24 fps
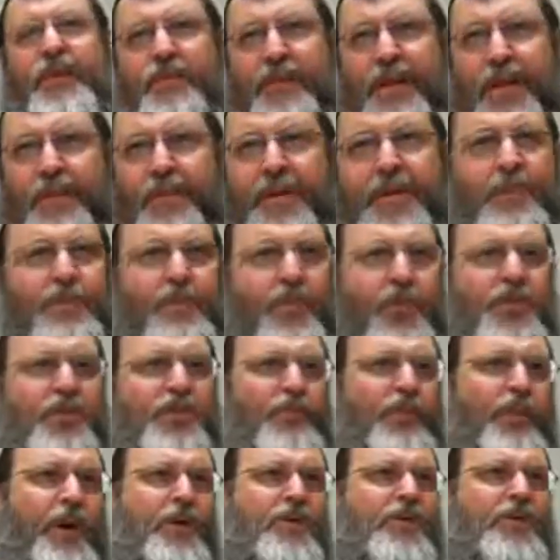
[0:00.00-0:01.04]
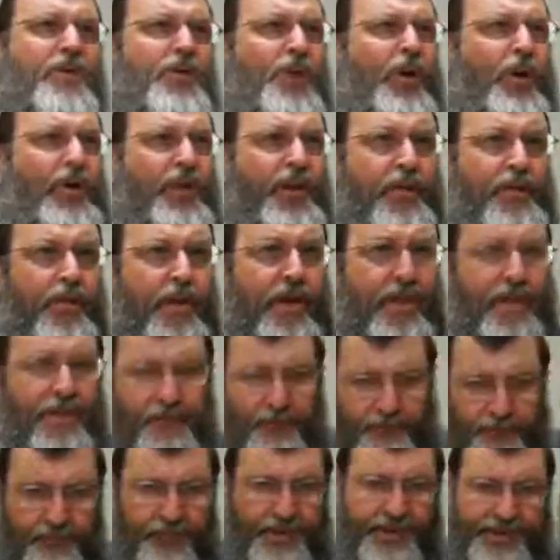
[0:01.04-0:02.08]
How many books of Moses are there really
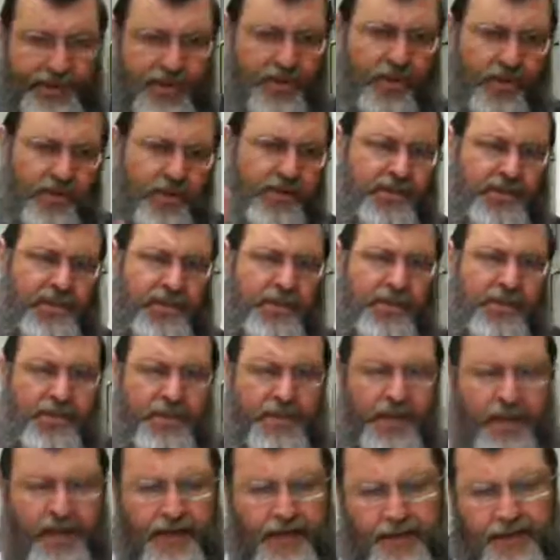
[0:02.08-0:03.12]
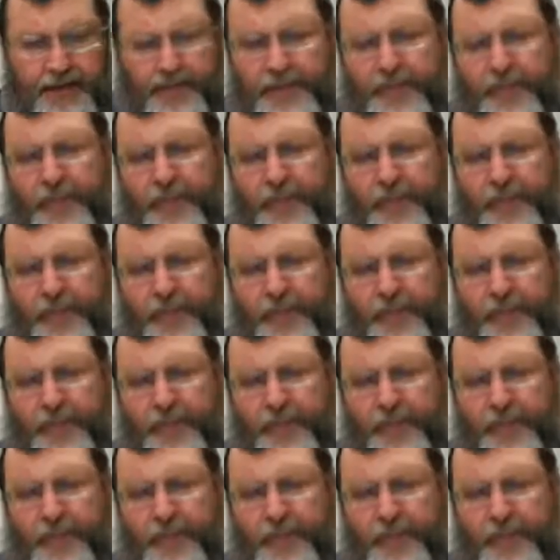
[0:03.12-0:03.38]
based on this understanding?